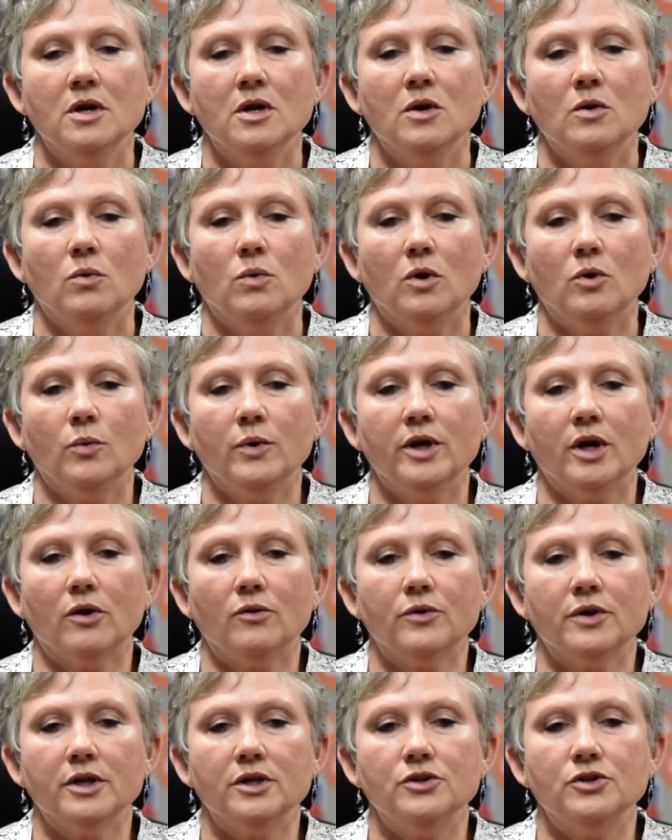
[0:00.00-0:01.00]
what we
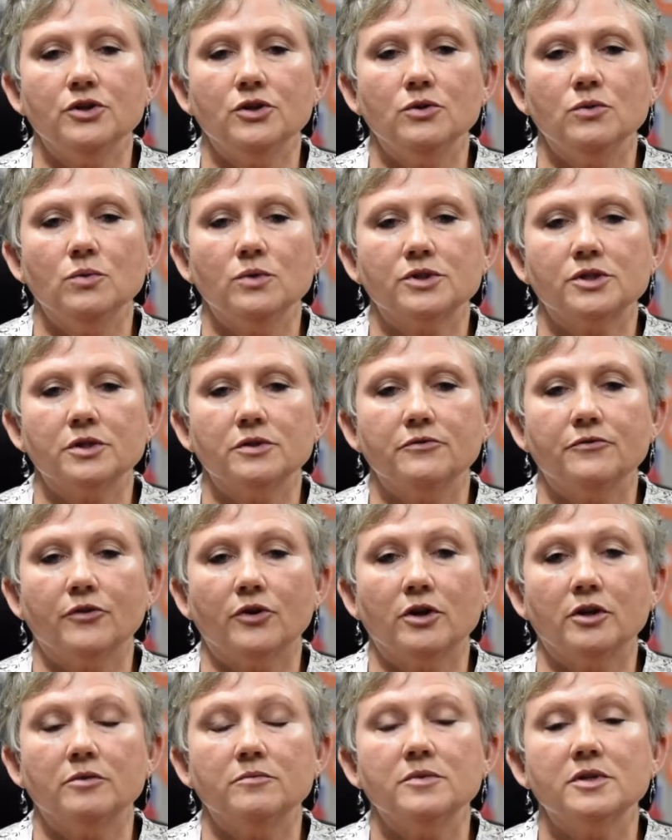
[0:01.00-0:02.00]
already knew was
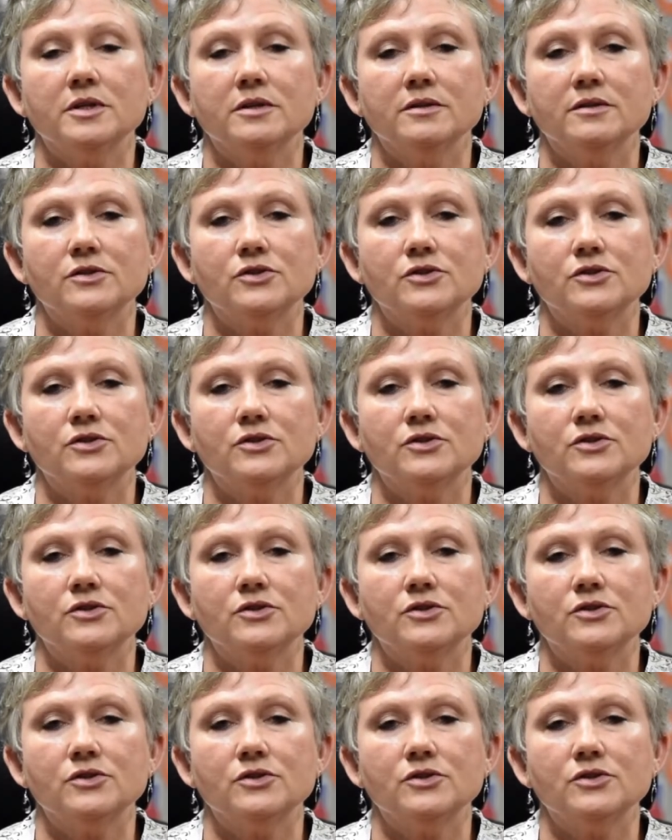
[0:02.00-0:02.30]
confirmed.